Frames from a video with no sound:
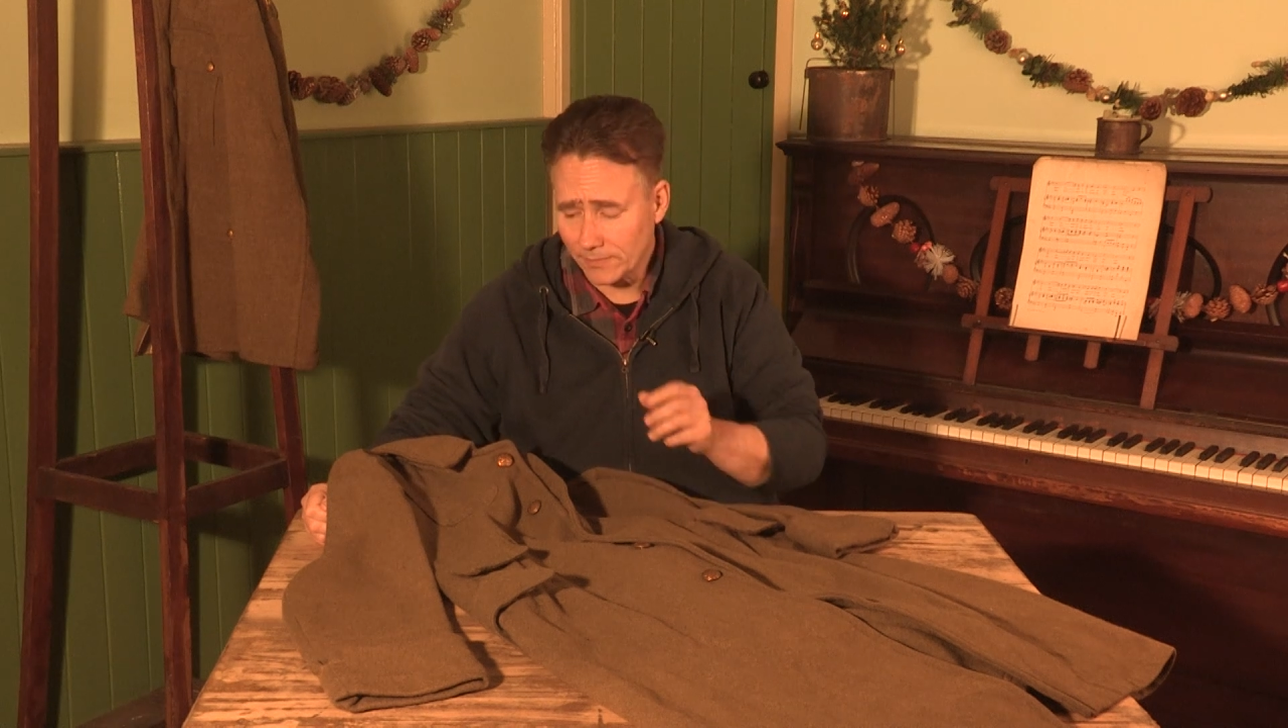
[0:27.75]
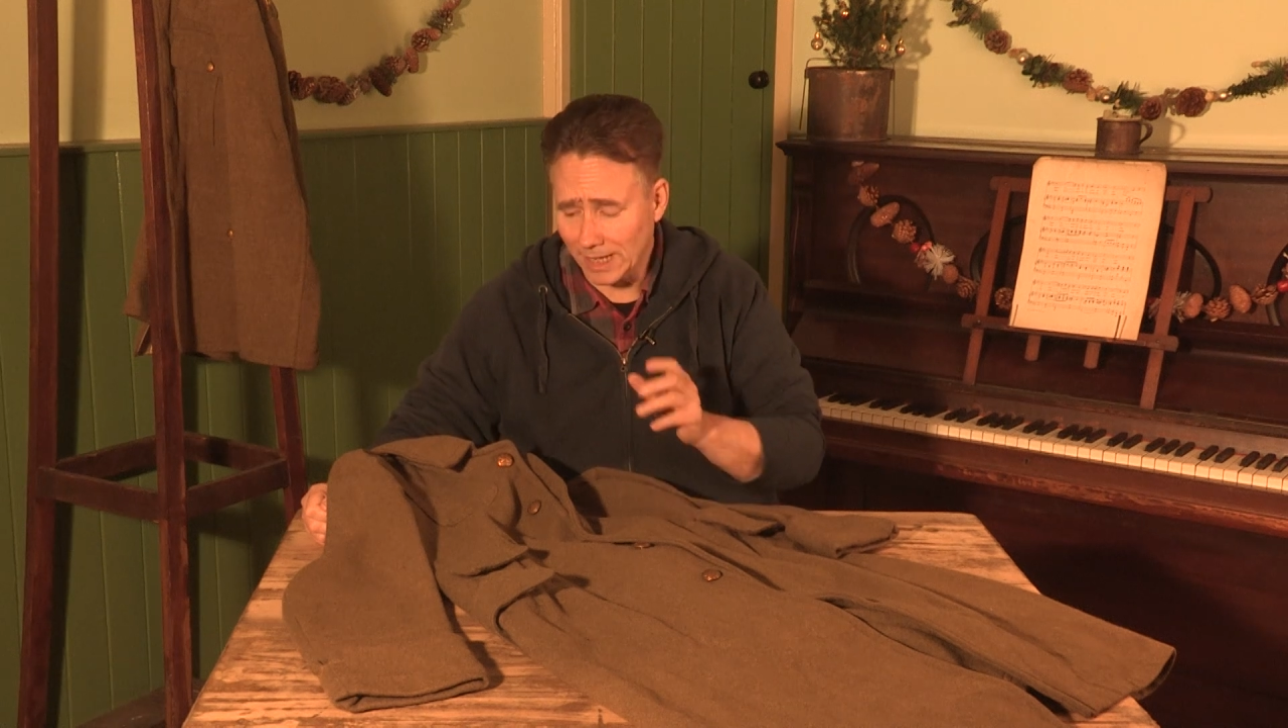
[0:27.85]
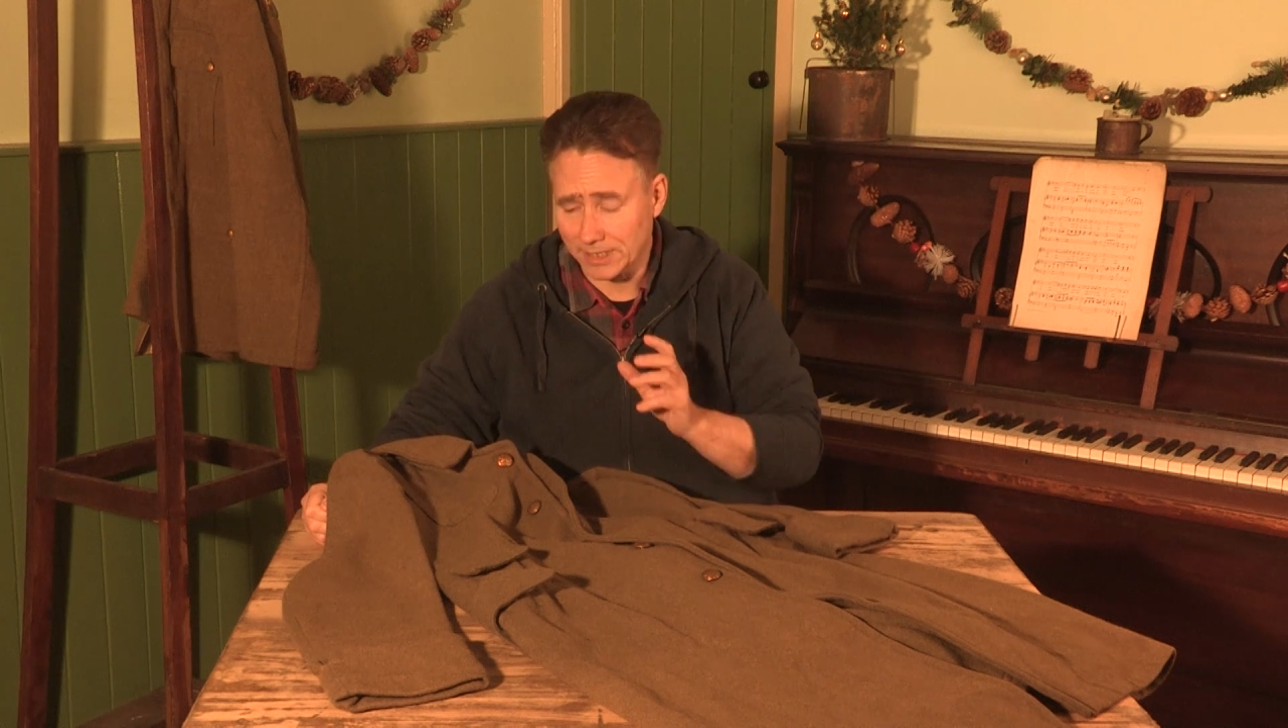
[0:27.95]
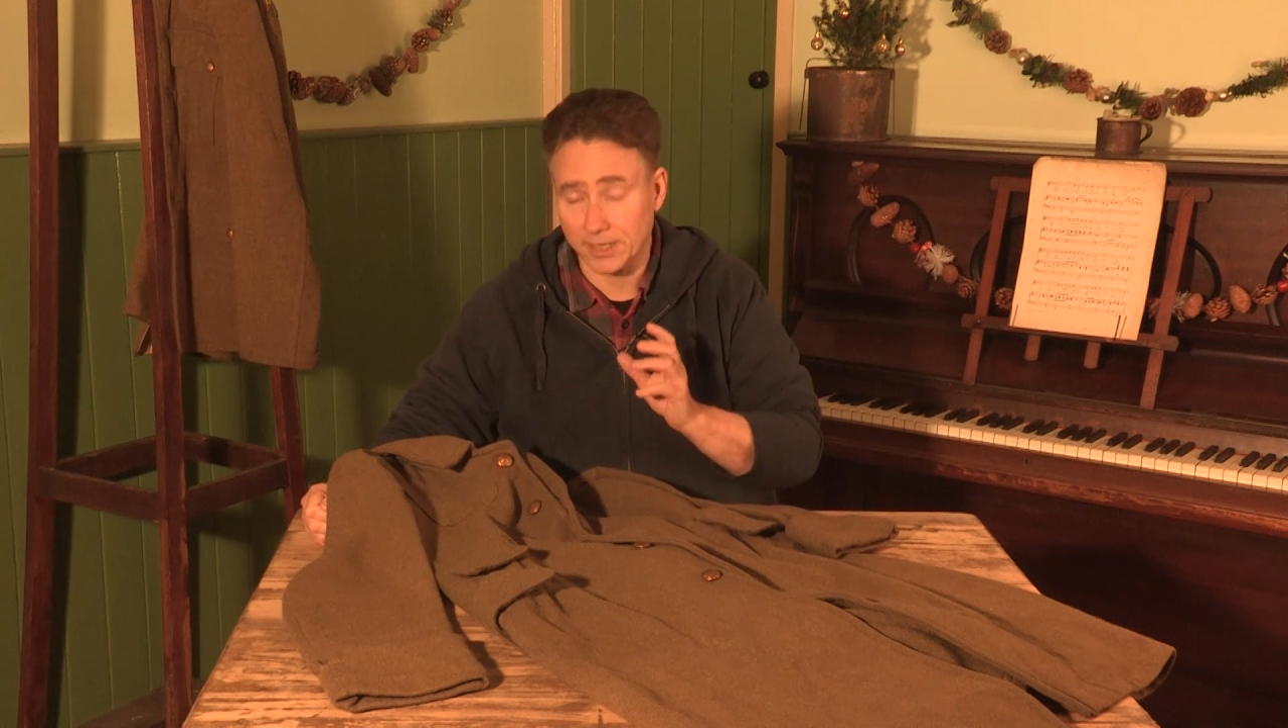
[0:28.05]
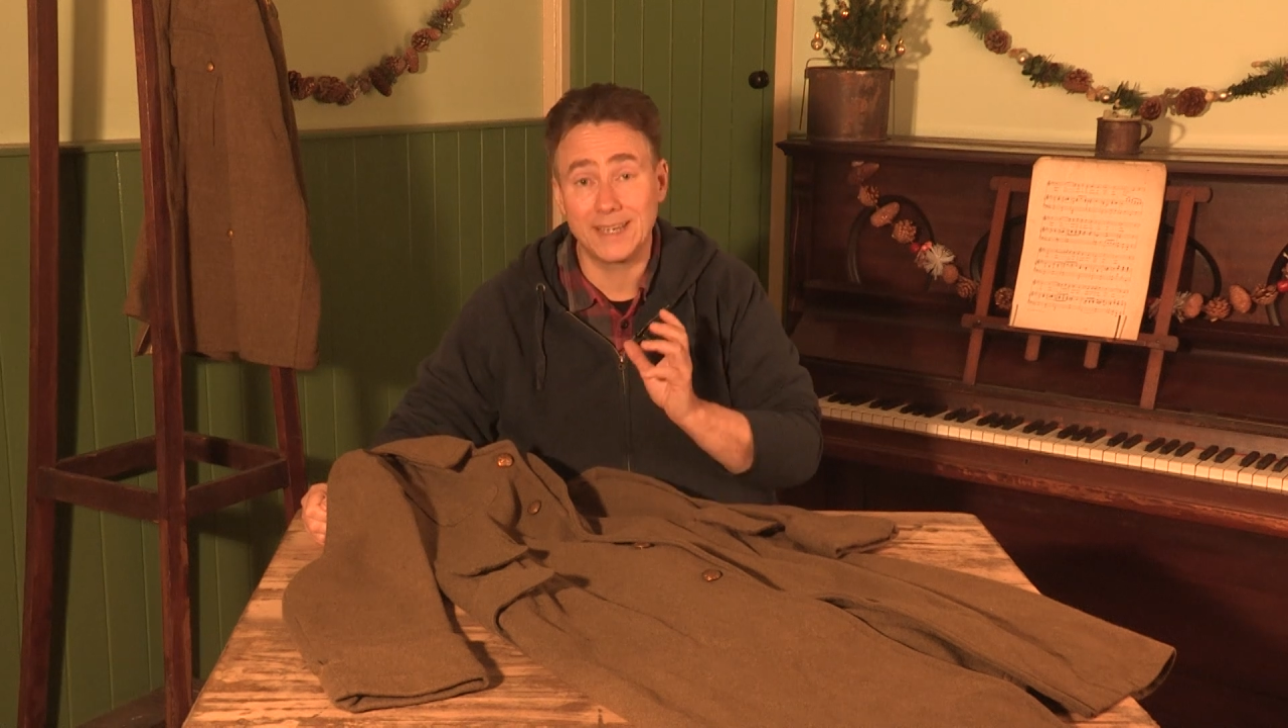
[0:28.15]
It's a